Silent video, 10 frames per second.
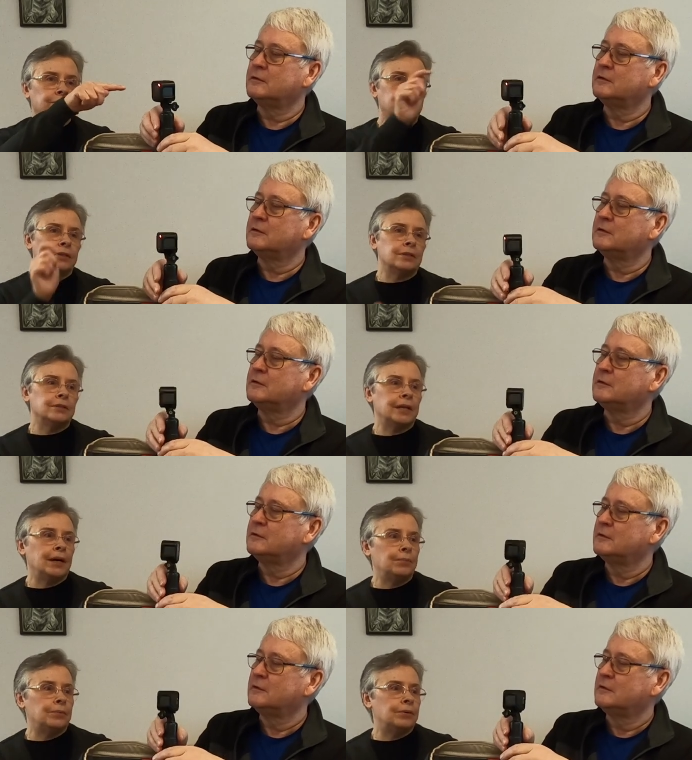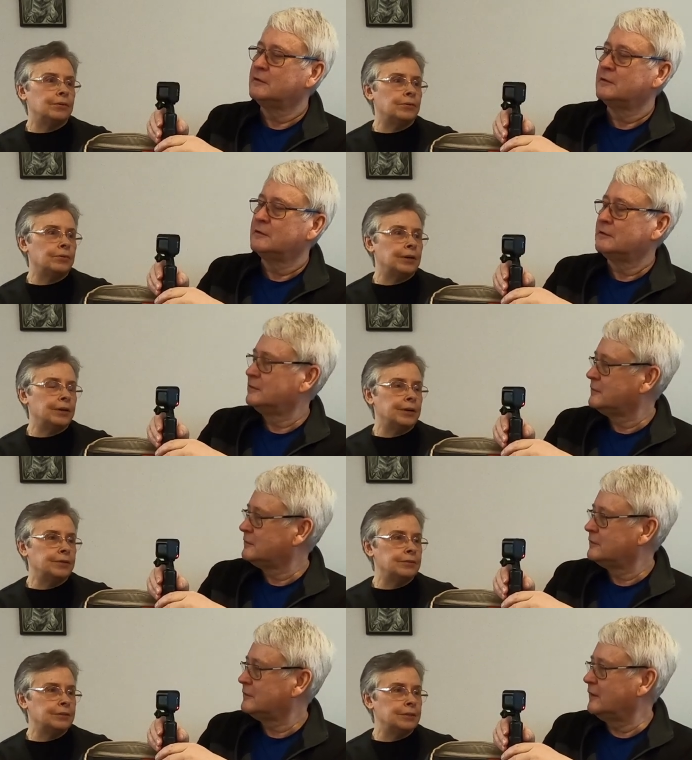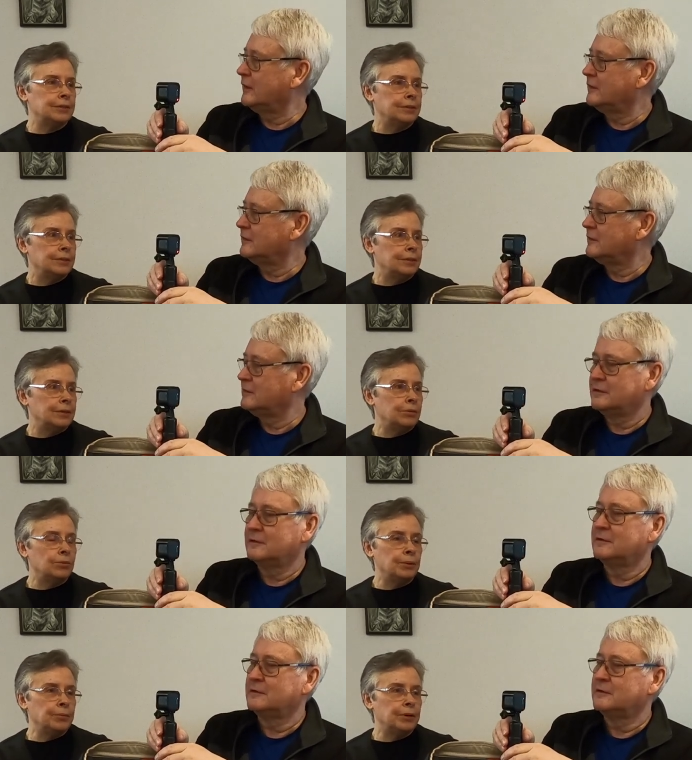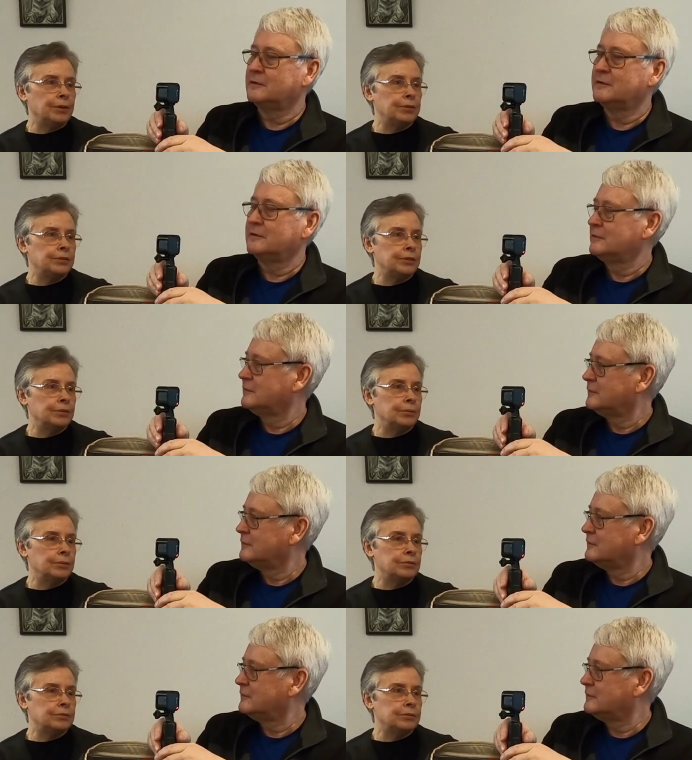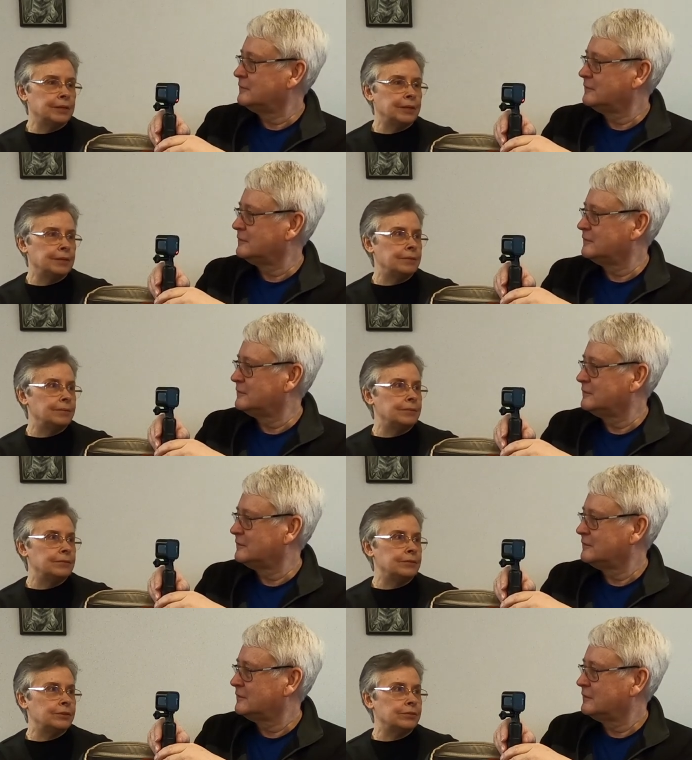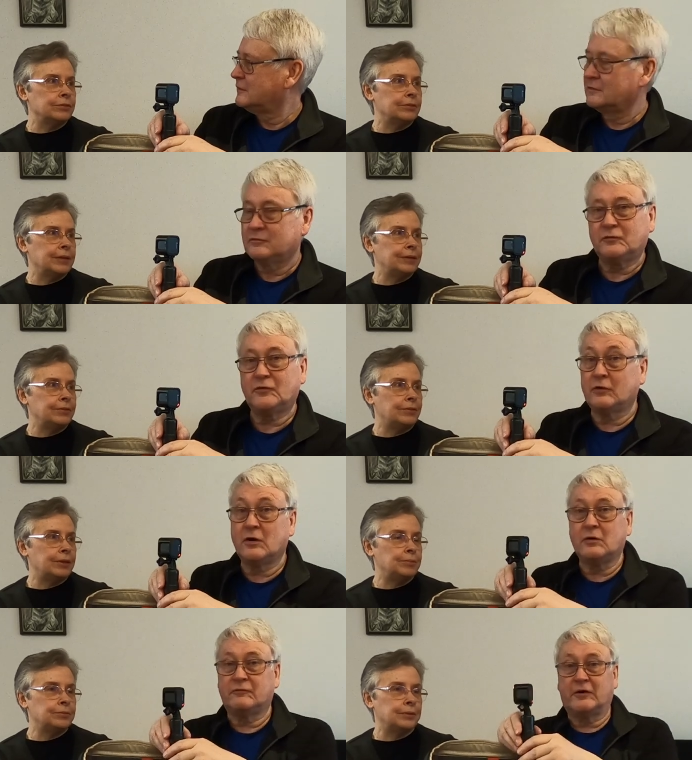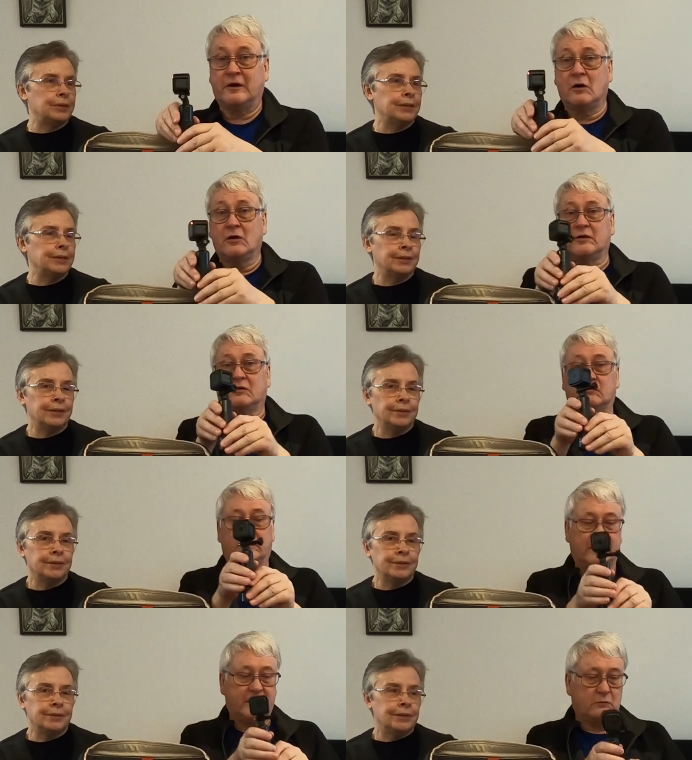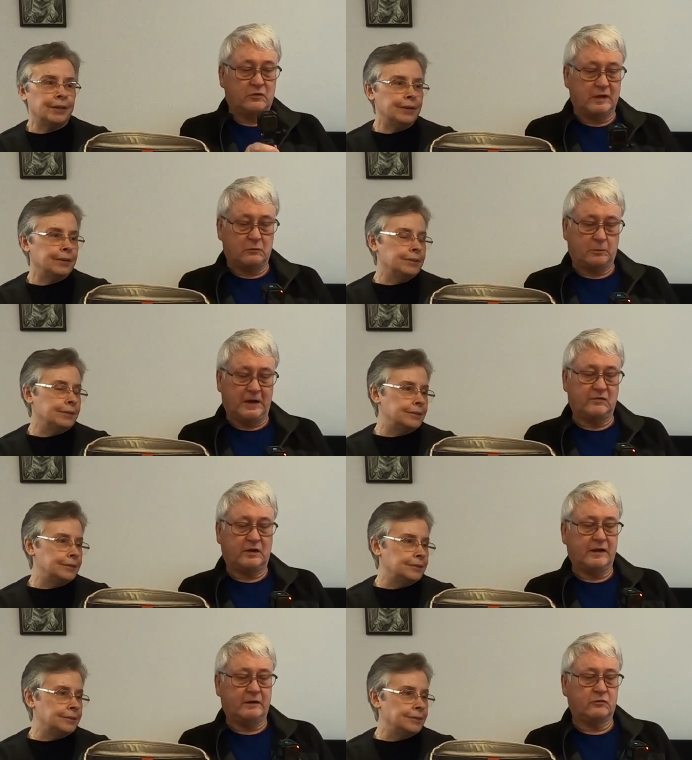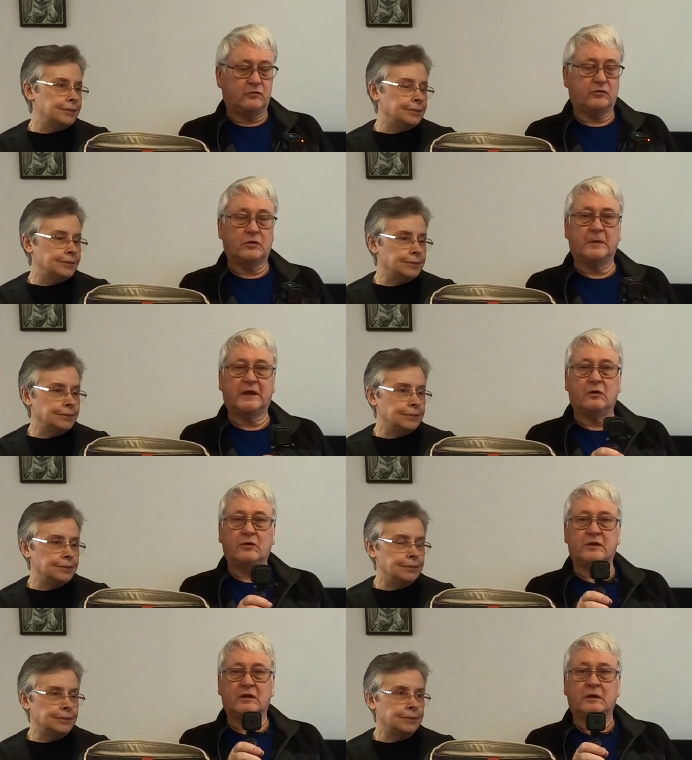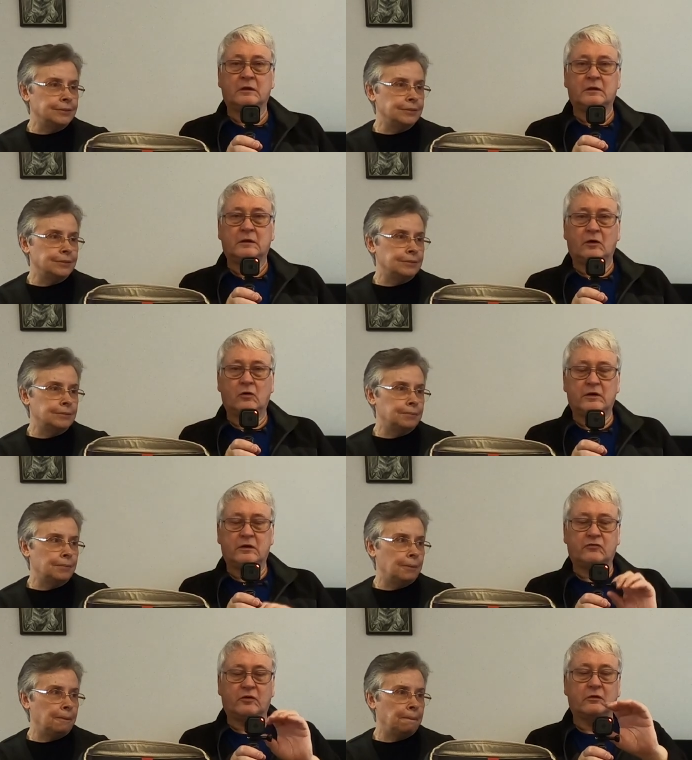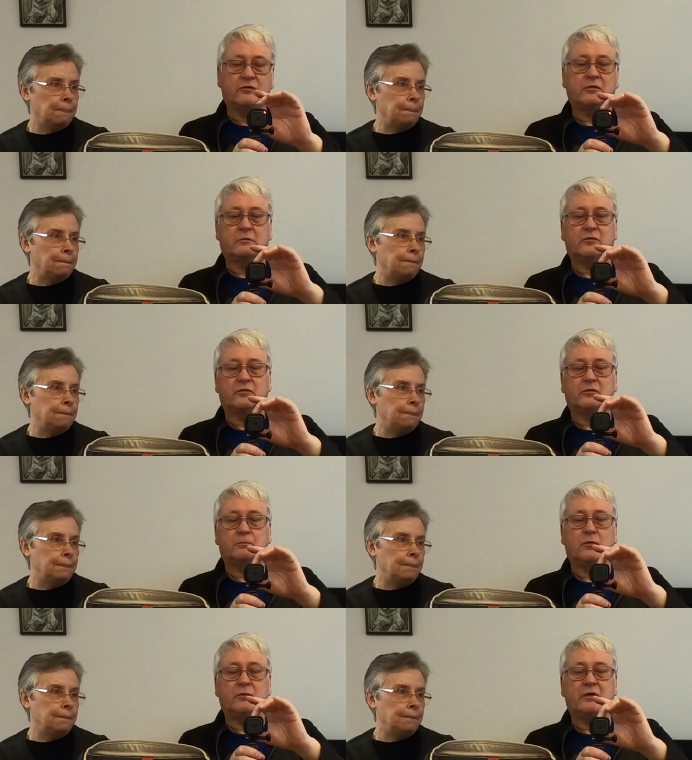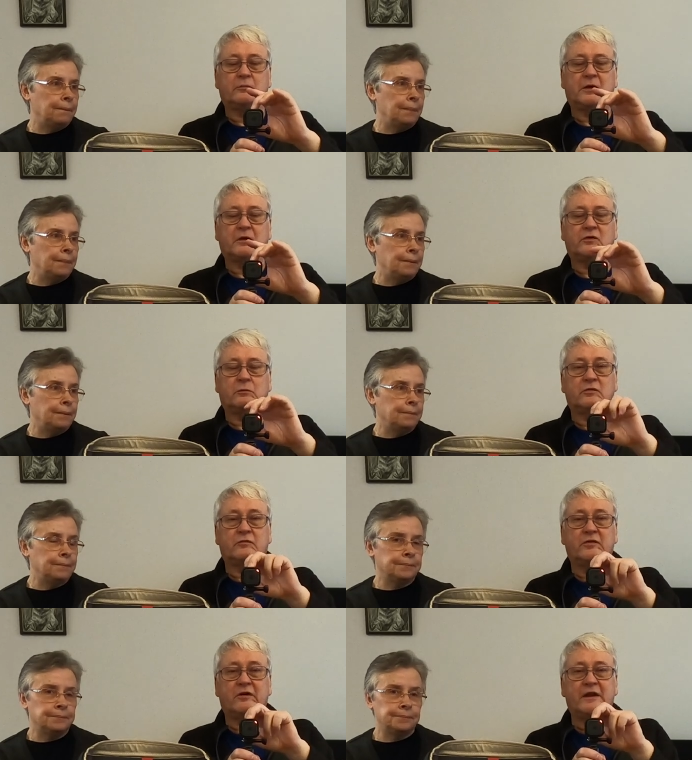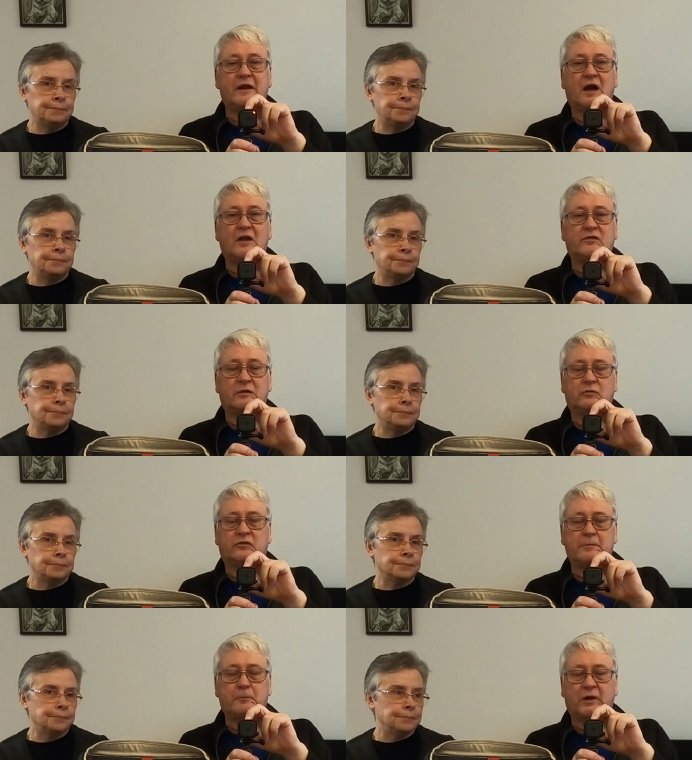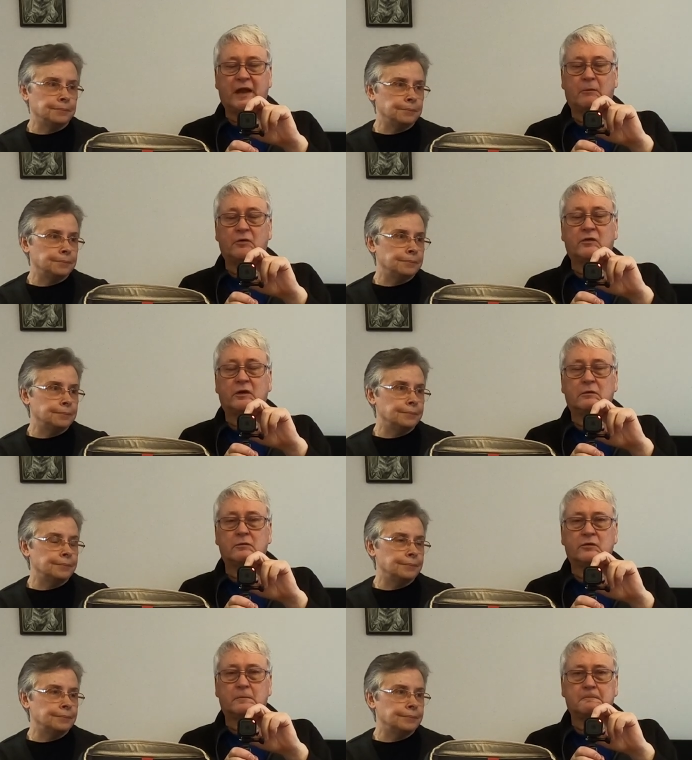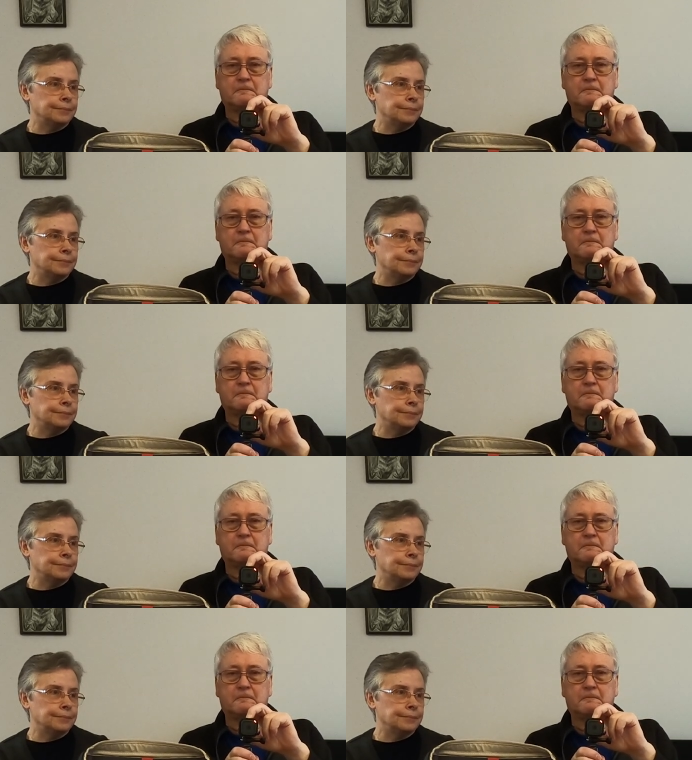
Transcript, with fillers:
Speaker 1: this little camera arrived. Yeah. And all we were going to do was take shots of our for, trips, for our holidays, really. That was, yeah. that was basically it. It was just going to be a holiday. holiday shots, and I just bought this because it was a very nice little simple camera to use,